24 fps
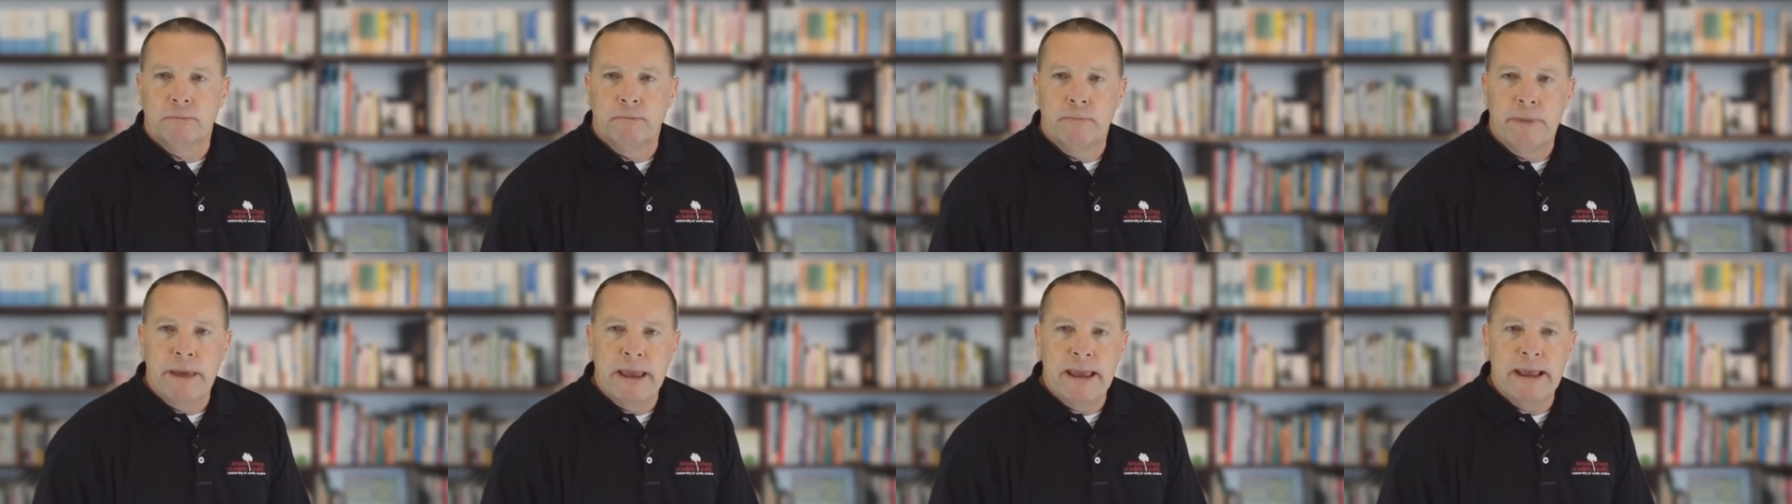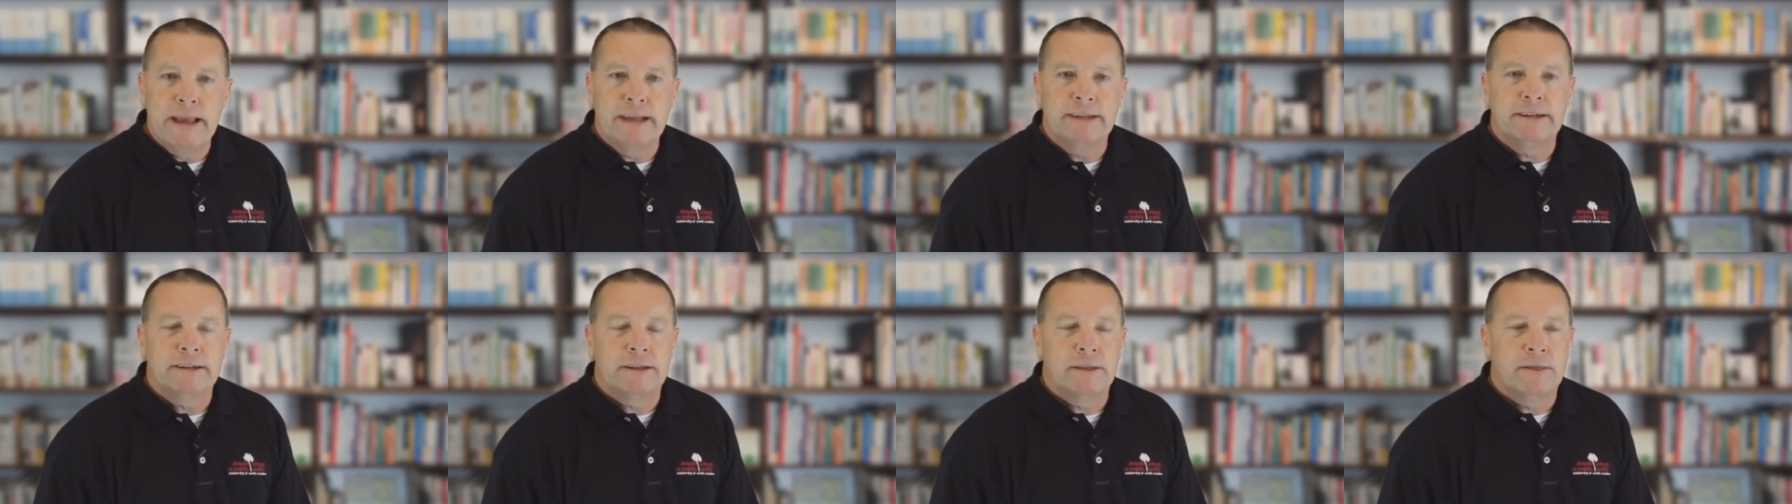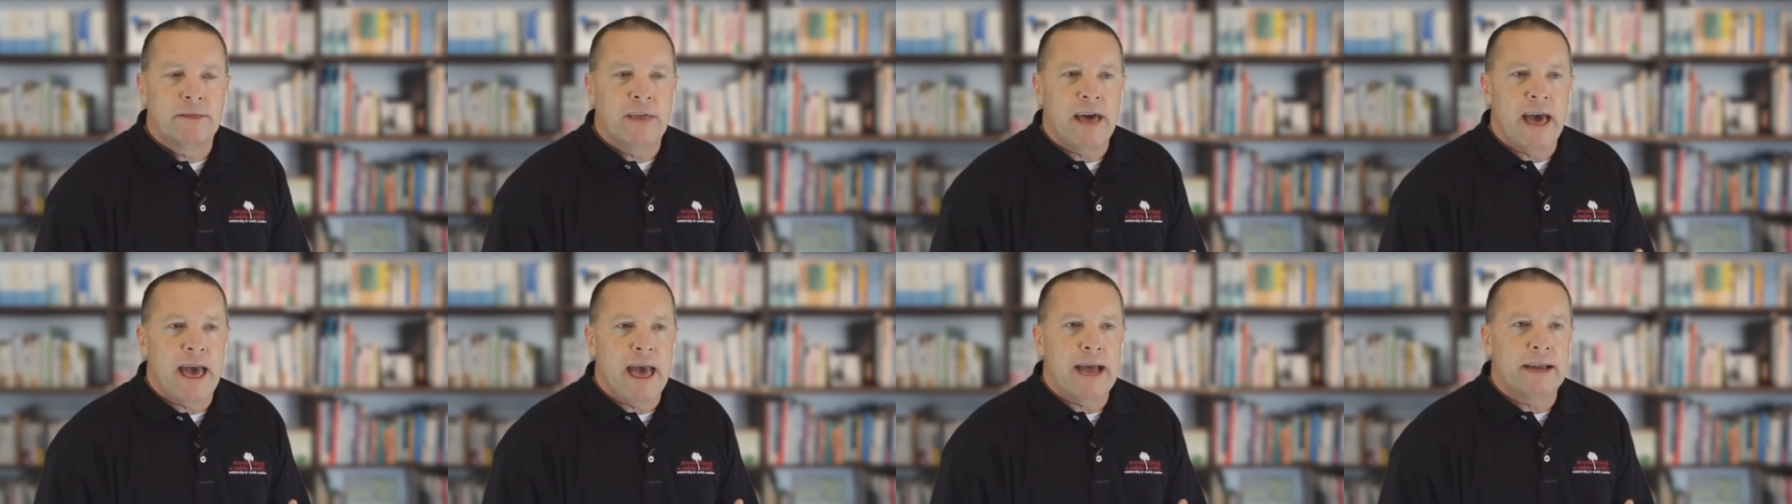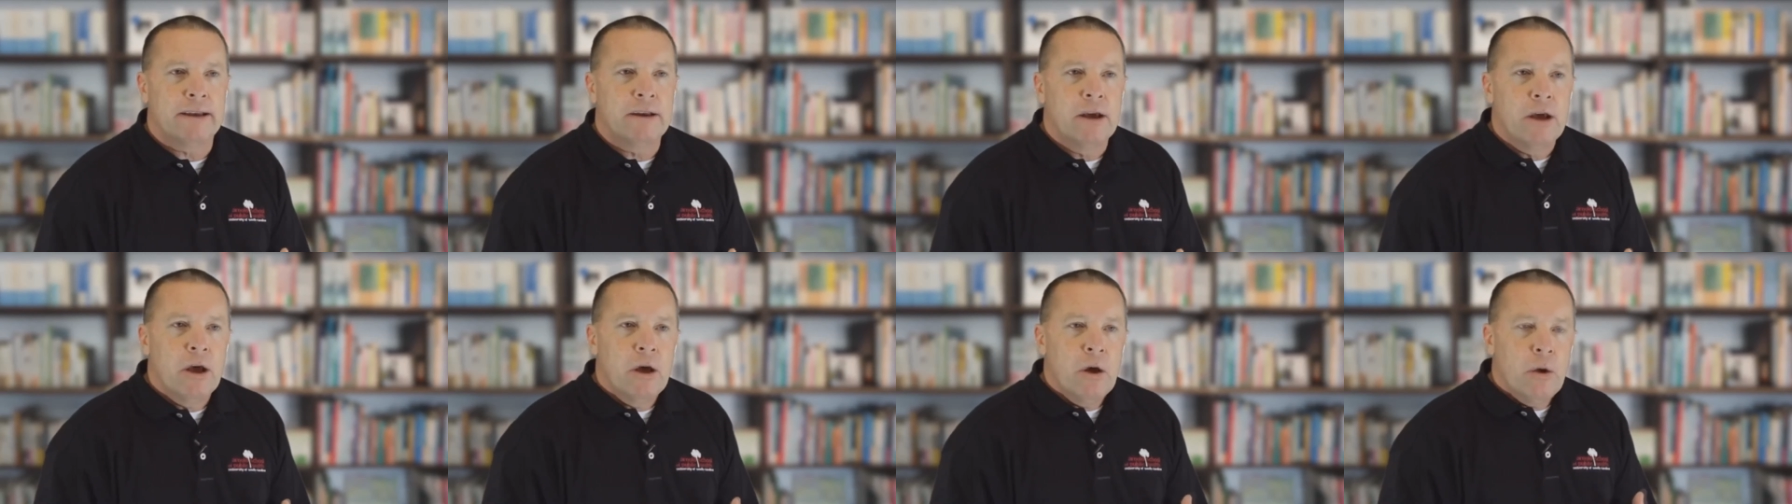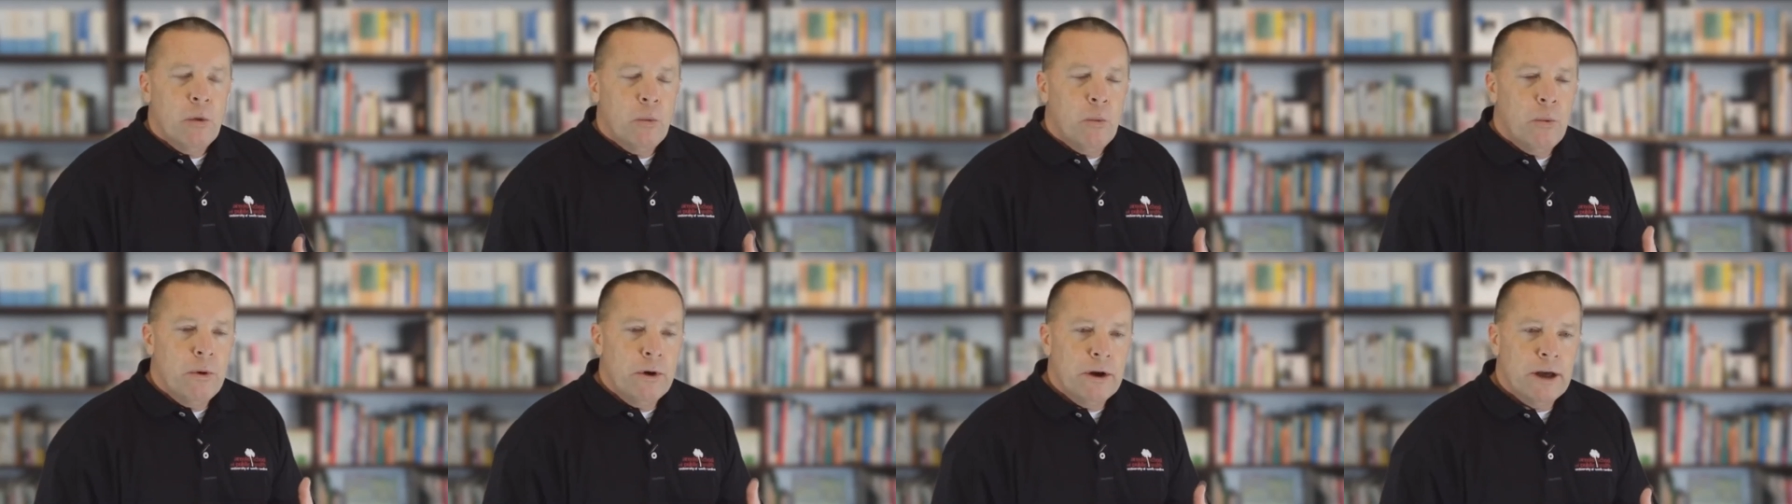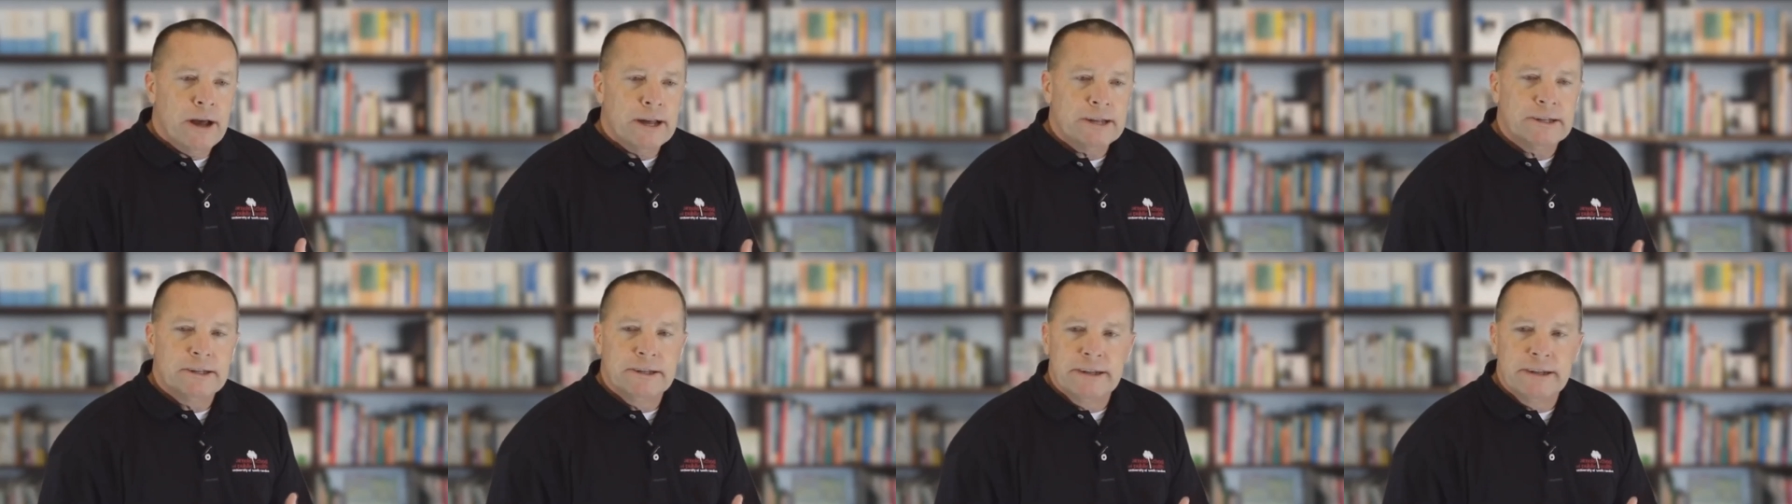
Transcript: means that we're not